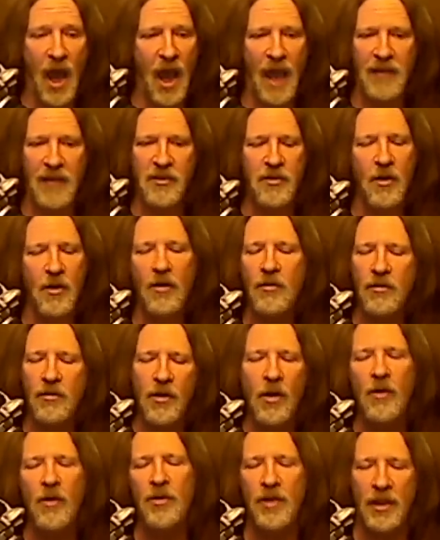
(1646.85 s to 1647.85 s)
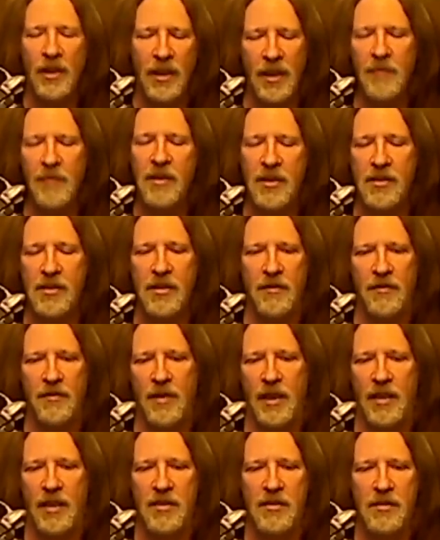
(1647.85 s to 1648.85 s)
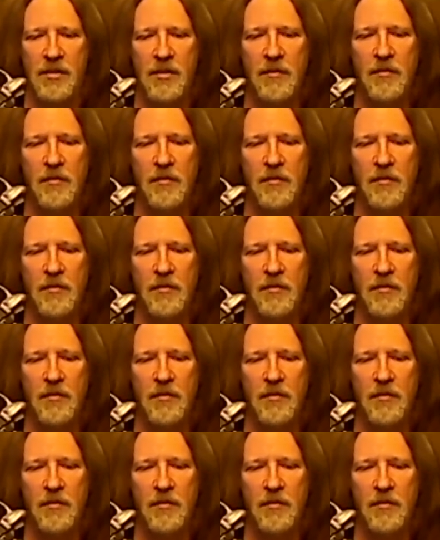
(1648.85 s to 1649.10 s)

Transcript: I don't know the limits of this,